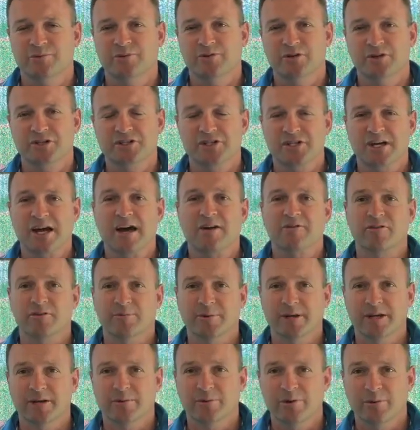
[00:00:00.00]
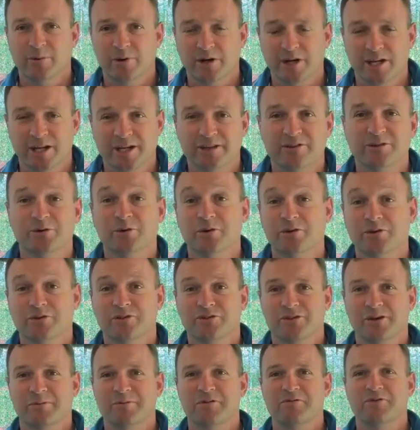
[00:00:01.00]
We've got to start from here. We want to get to a
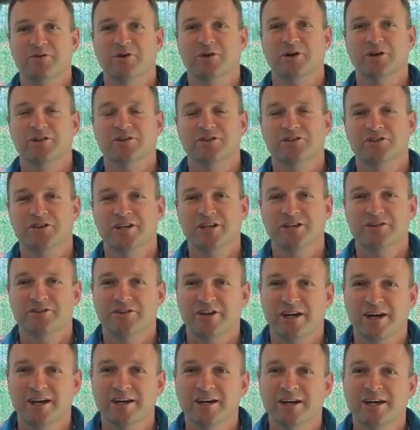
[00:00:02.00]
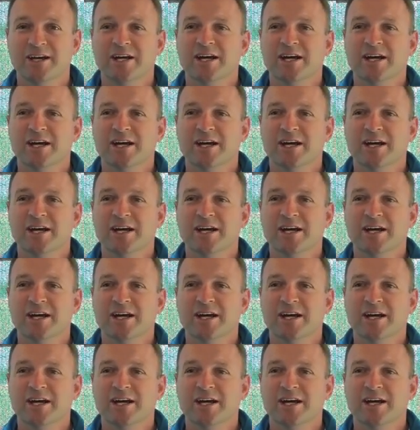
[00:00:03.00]
semi-final this year, so